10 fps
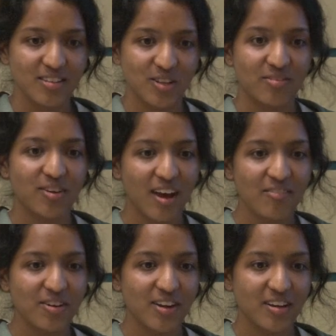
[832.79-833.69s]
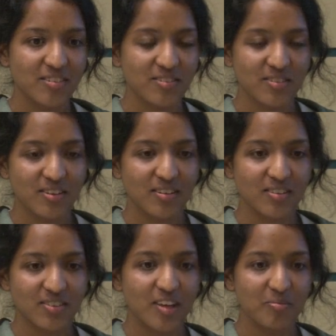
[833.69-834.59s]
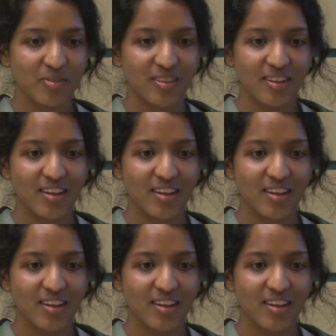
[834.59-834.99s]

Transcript: So if you have a reactive scheme,